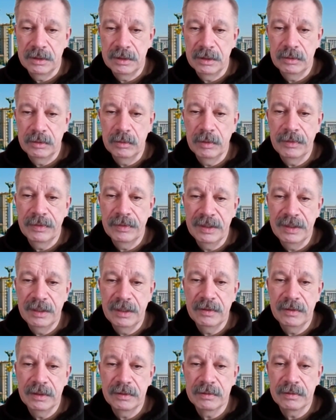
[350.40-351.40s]
I don't
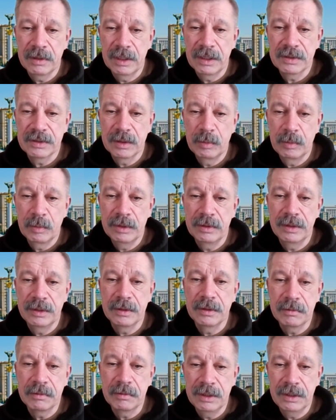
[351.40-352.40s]
think that Russia will
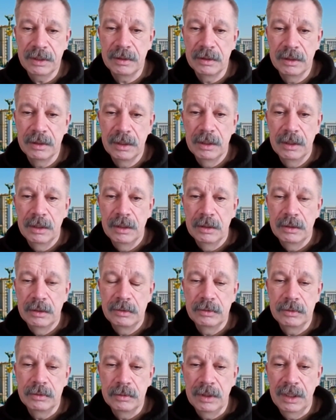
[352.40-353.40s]
agree
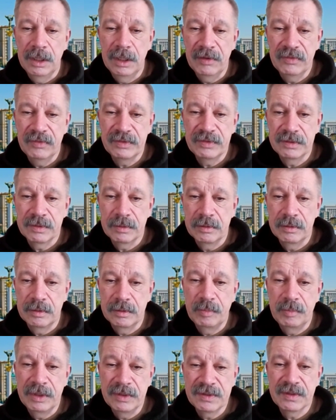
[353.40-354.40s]
to have
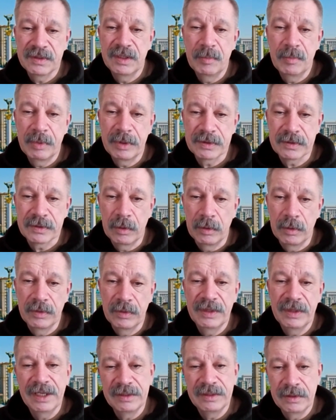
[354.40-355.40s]
peacekeepers on
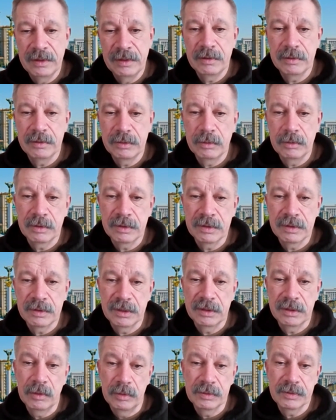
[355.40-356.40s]
their territories
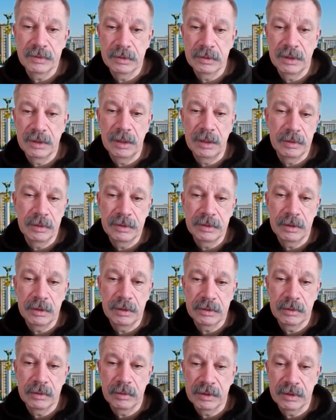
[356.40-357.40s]
and also on our
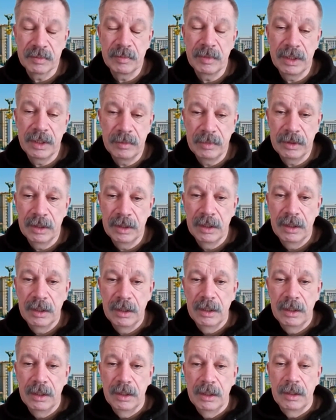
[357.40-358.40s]
territories, maybe,
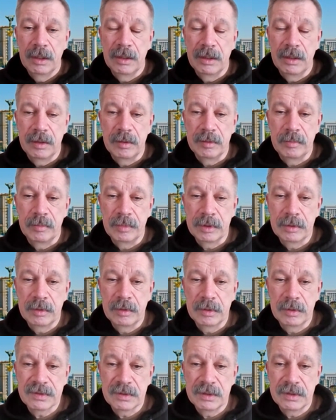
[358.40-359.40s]

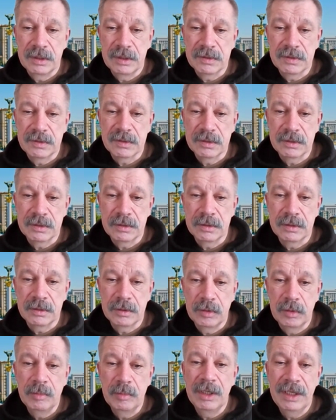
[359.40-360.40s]
because it's
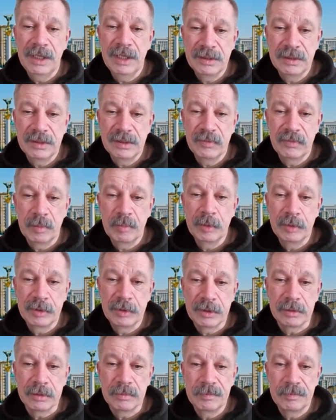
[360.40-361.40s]
humiliating for
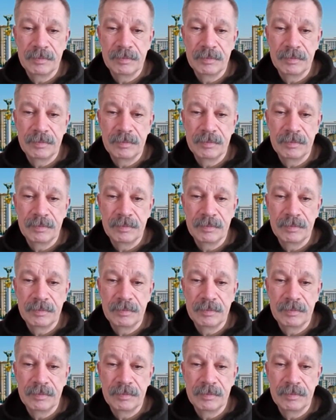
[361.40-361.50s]
Putin.